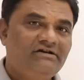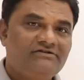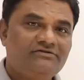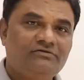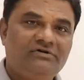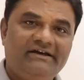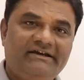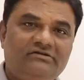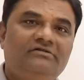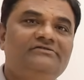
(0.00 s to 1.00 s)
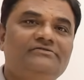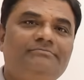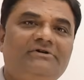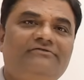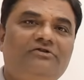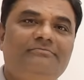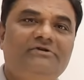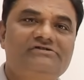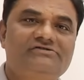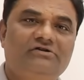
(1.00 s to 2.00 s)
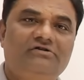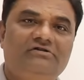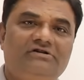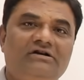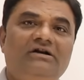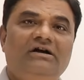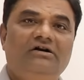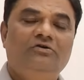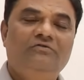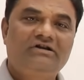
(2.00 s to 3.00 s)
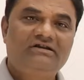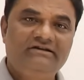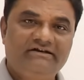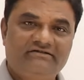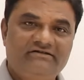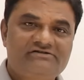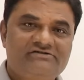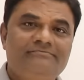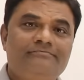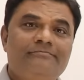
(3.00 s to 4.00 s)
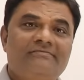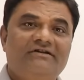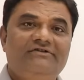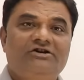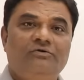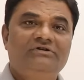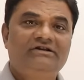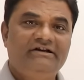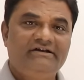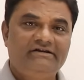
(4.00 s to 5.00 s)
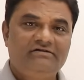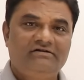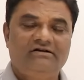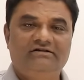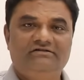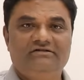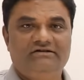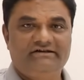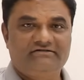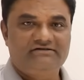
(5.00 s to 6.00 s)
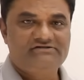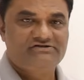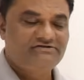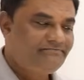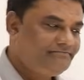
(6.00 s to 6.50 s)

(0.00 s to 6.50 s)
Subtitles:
So I can also perform a sort over a linked list without creating another linked list.